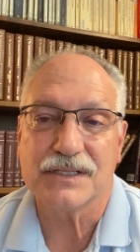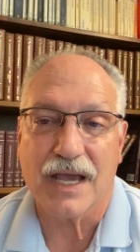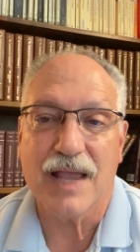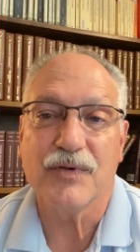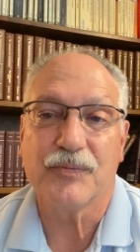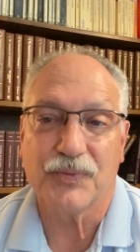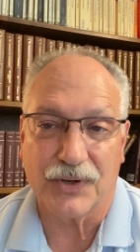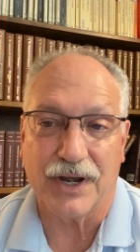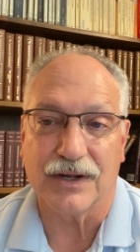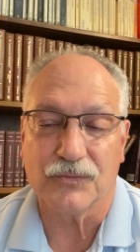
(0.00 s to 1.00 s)
a time of
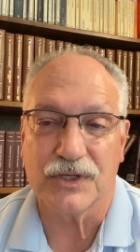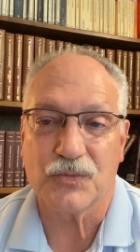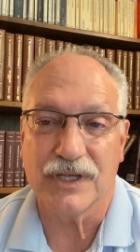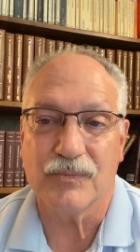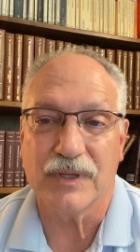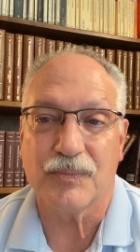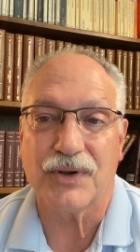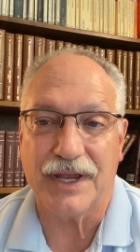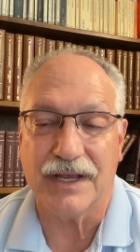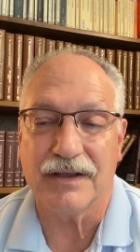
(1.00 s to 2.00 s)
prayer in which we can be
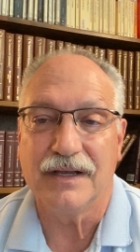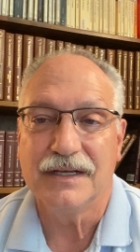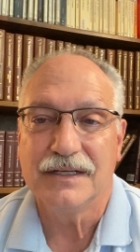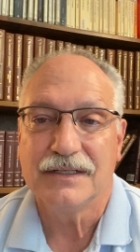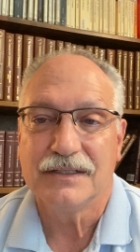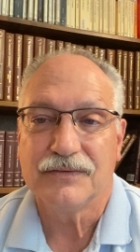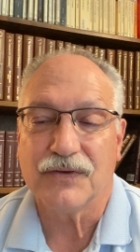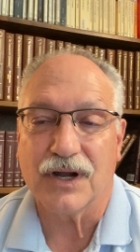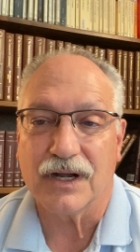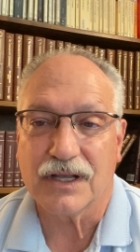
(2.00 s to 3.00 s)
praying
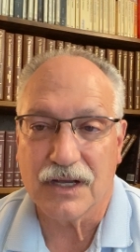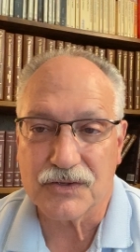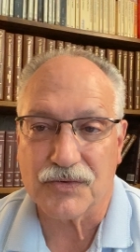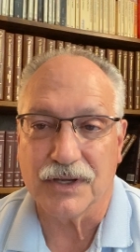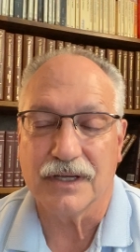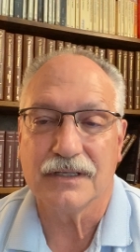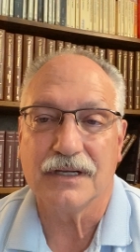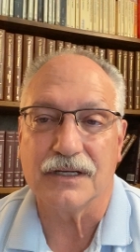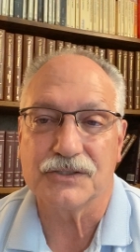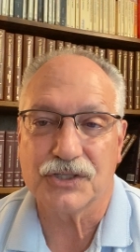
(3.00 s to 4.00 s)
for our country,
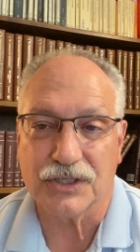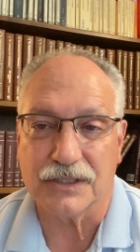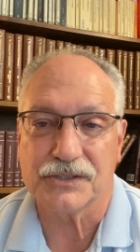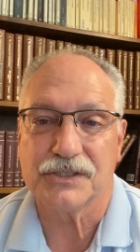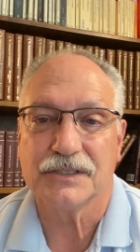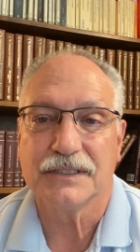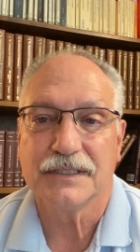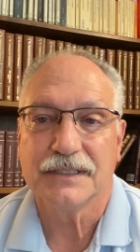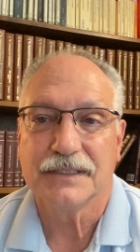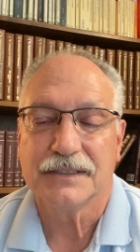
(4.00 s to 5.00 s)
our church,
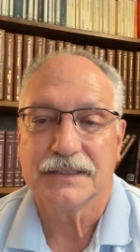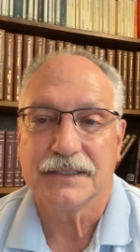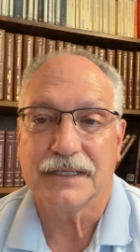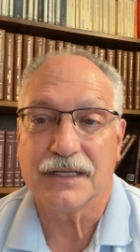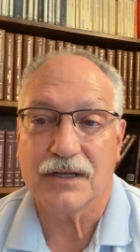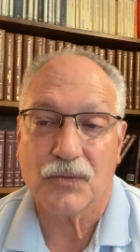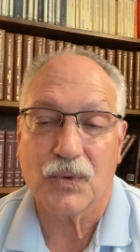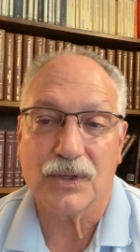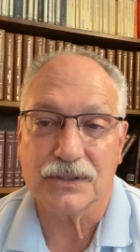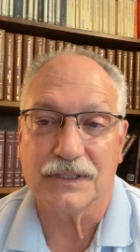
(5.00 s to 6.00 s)
and our
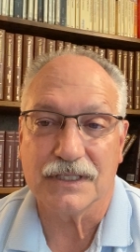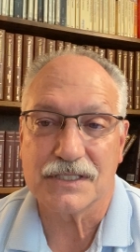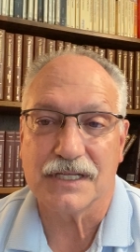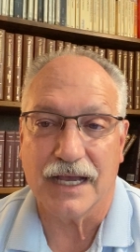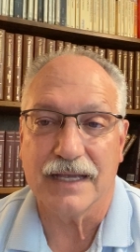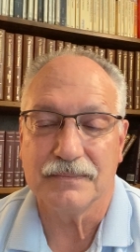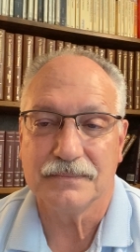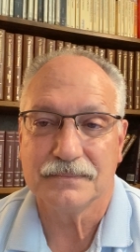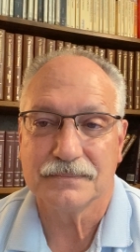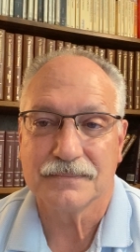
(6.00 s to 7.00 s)
world at this time.
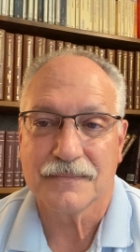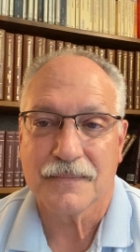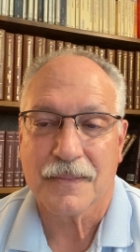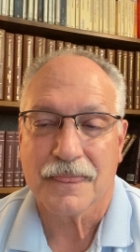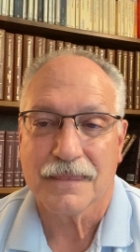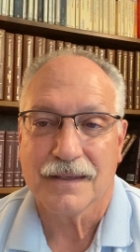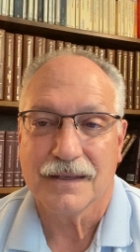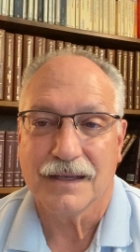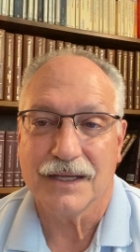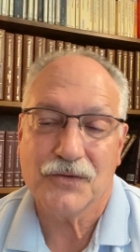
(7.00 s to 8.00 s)

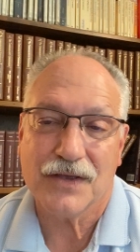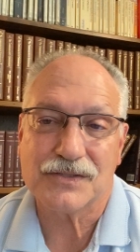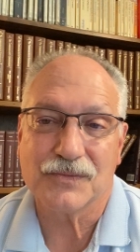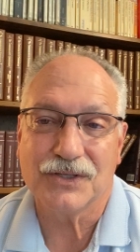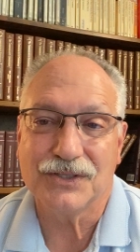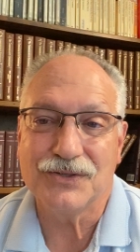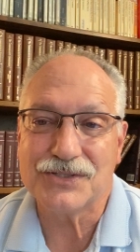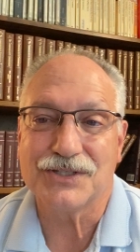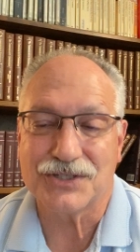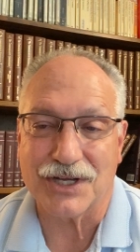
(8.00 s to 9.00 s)
I do have some good
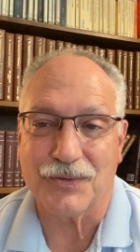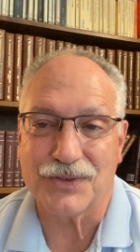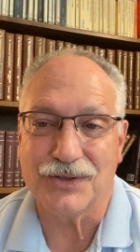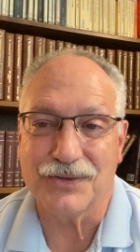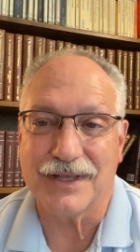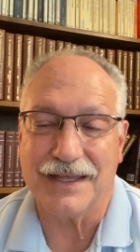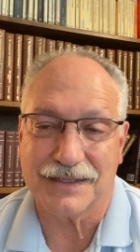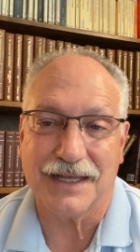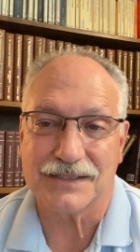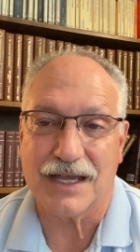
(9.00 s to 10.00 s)
news to share with you at
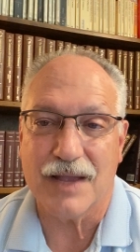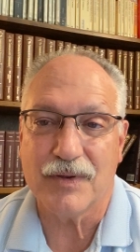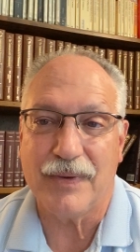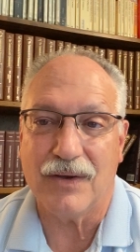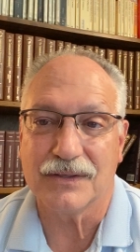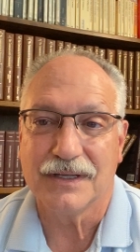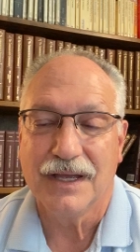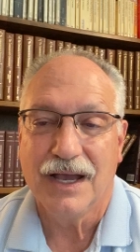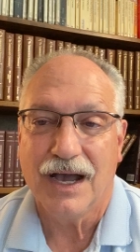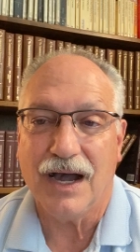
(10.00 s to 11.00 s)
that time about
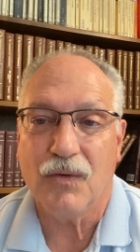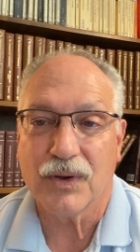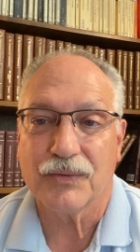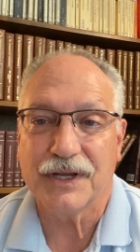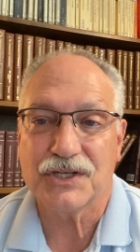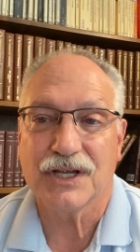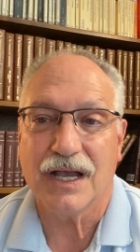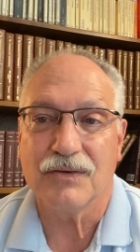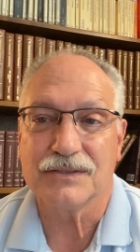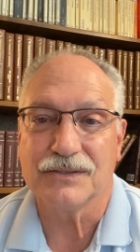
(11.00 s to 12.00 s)
how we're reaching
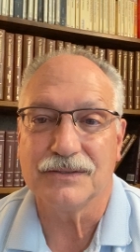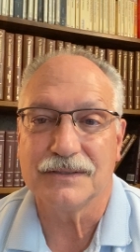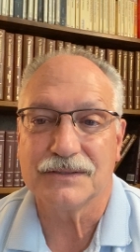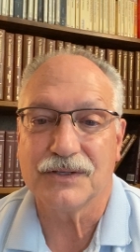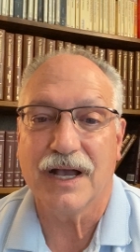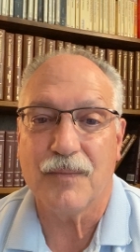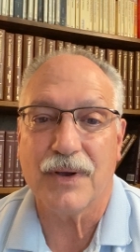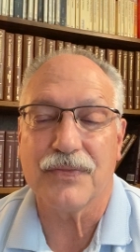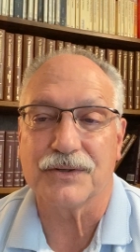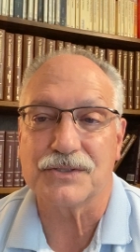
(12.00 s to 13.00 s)
out to, to help
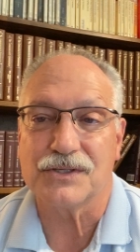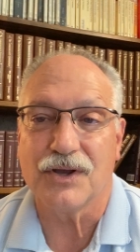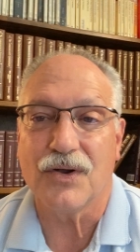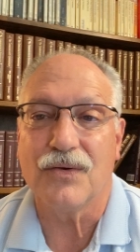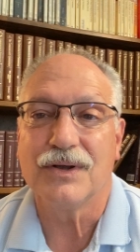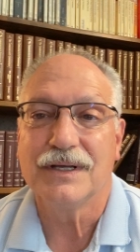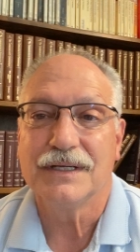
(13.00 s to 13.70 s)
others know